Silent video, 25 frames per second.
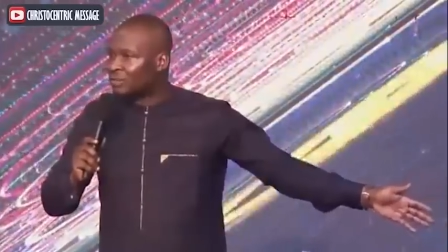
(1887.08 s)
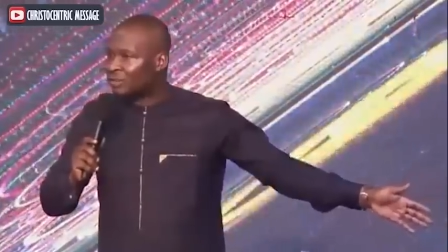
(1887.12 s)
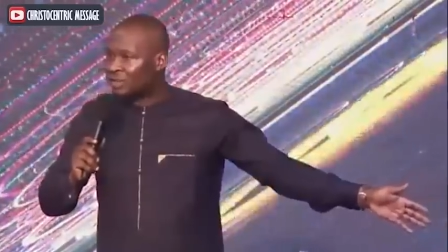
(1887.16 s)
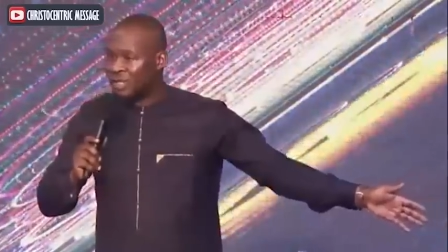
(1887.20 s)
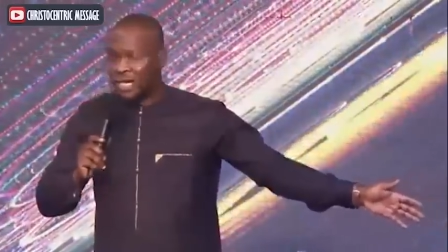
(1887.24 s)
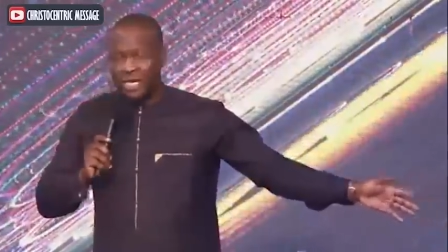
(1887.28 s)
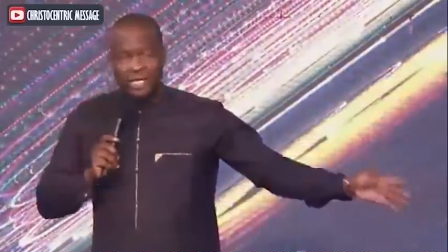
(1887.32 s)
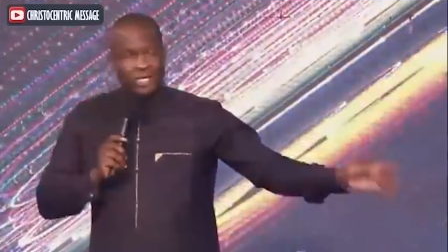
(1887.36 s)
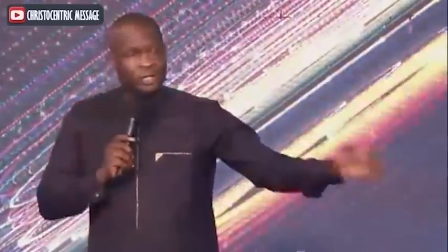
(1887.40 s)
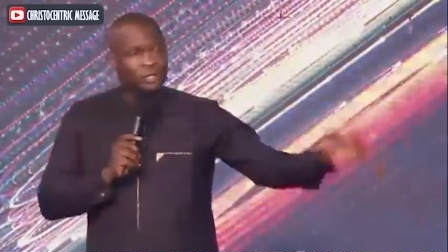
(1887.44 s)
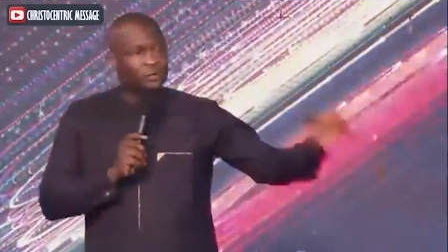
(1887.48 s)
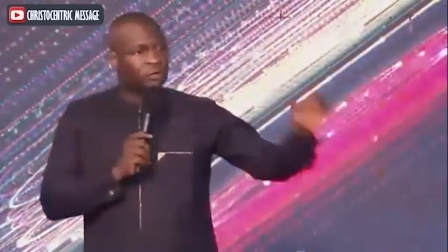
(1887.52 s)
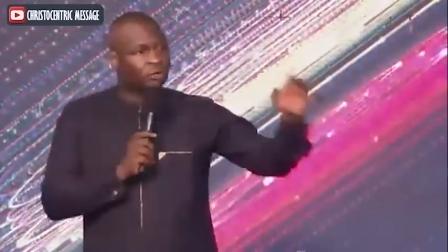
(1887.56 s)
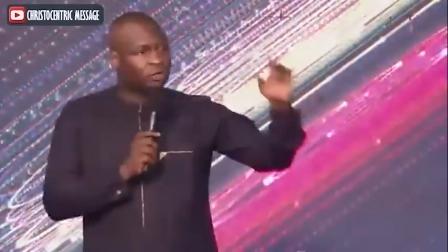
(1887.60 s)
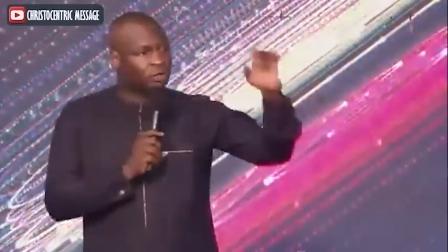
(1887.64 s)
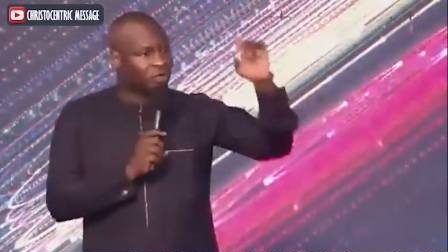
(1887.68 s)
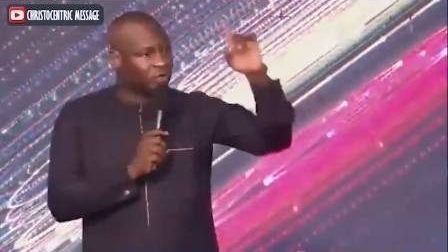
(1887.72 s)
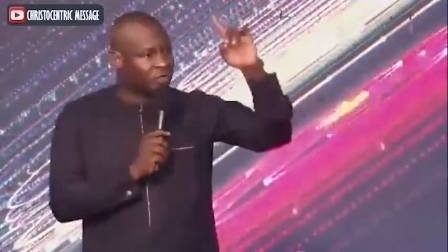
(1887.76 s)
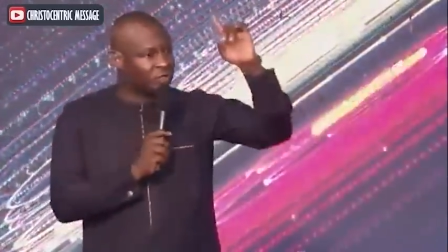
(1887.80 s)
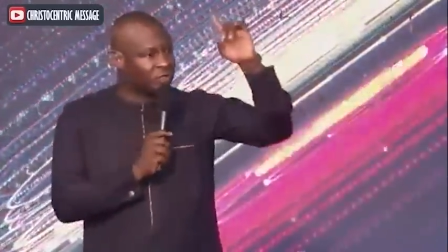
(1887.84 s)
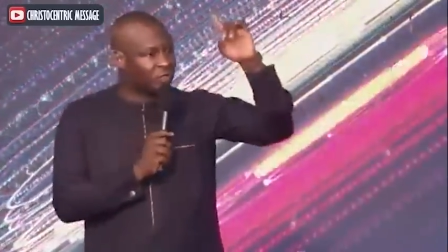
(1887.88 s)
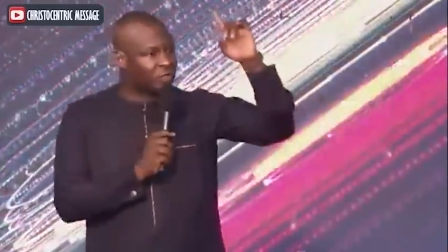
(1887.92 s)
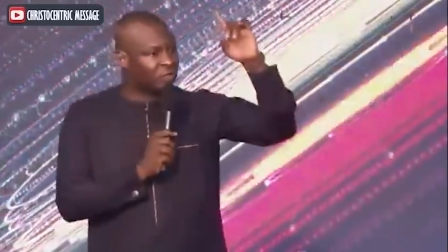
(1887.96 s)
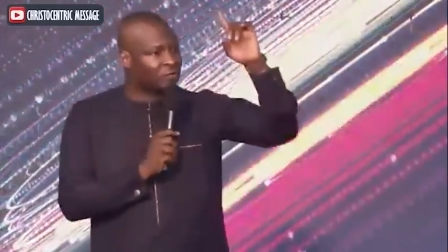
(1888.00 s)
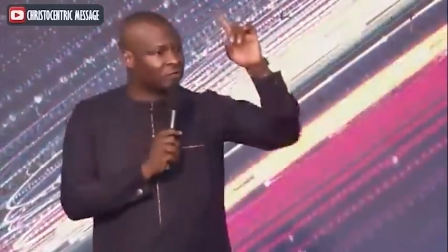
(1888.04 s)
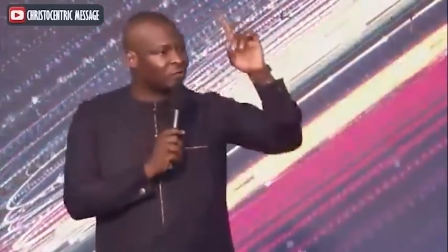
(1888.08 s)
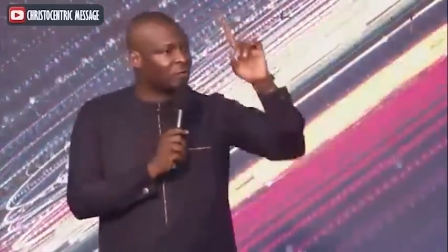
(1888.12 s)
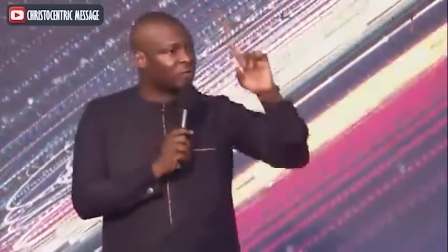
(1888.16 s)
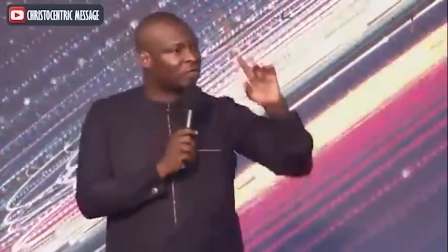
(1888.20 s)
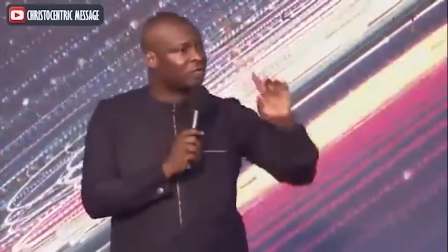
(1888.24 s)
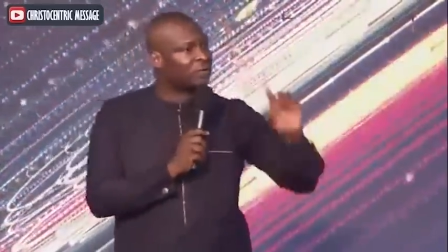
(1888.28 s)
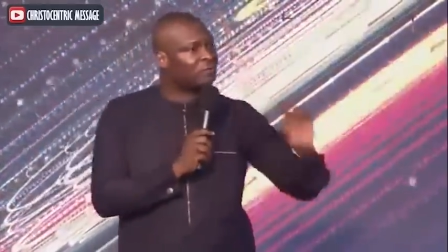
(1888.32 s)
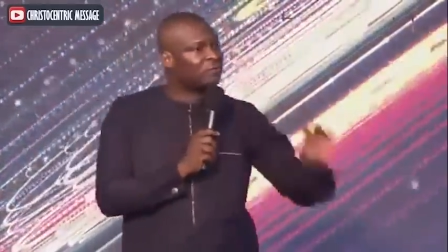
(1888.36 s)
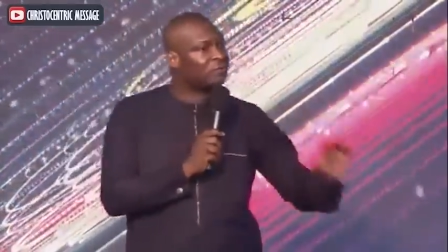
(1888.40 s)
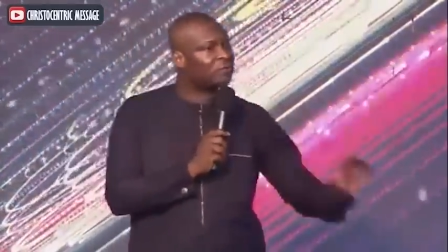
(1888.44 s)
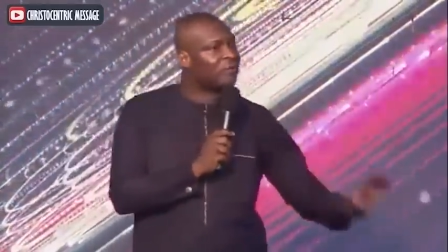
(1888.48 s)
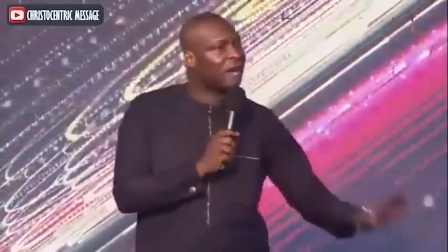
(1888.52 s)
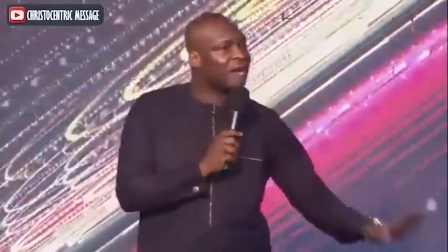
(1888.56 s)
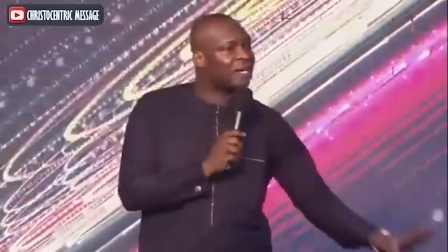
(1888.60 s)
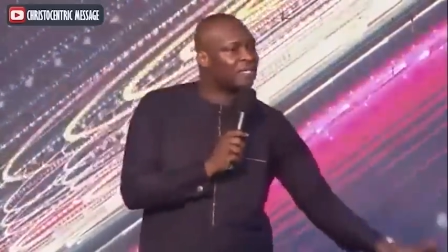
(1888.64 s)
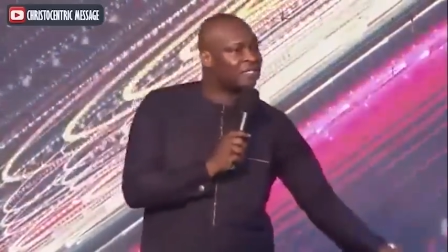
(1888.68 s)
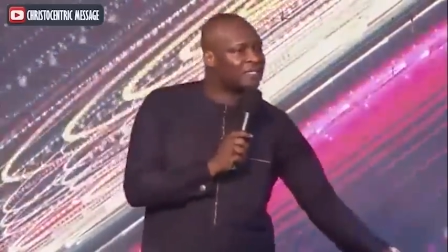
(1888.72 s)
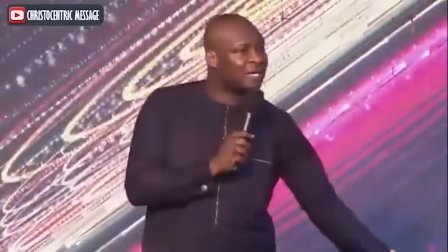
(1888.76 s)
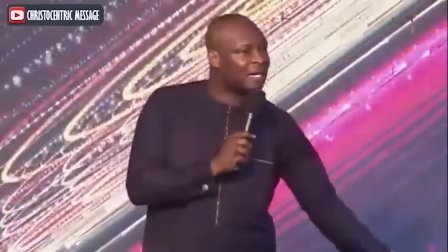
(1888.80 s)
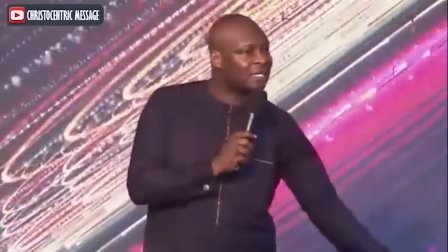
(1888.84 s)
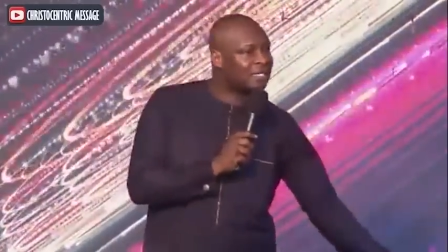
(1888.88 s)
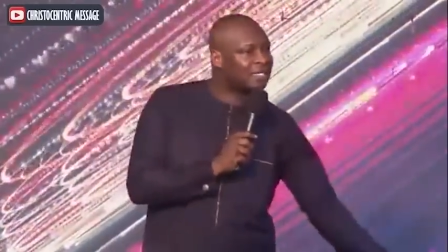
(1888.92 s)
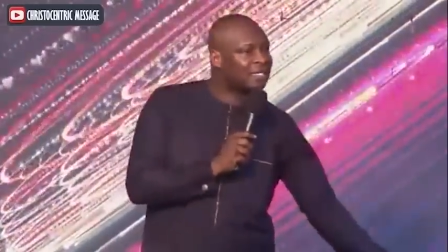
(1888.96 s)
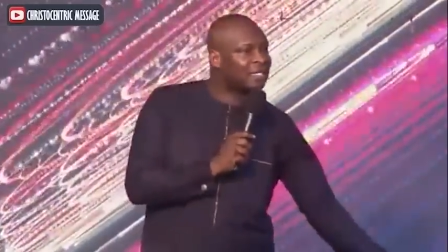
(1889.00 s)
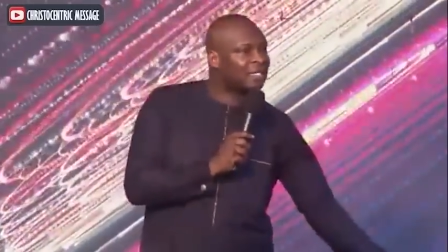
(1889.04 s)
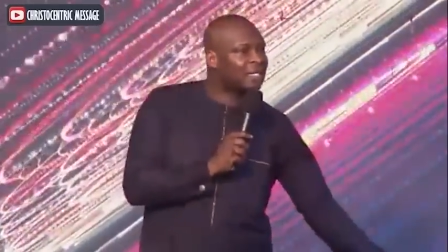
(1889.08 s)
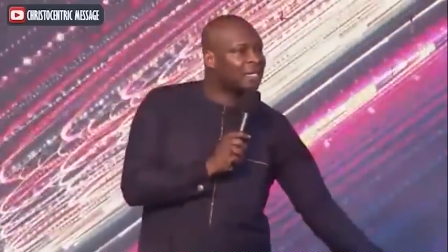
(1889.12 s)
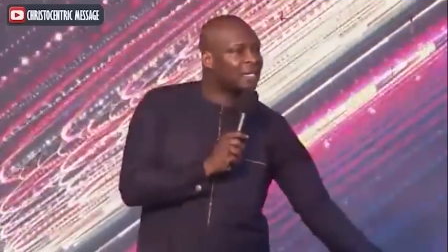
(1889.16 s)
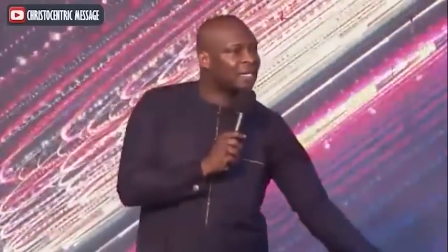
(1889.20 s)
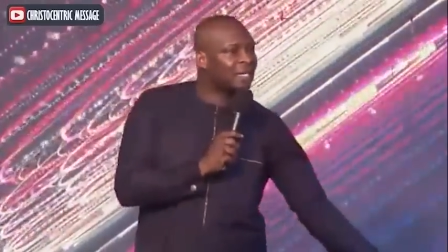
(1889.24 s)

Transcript: thank you jesus for the fact that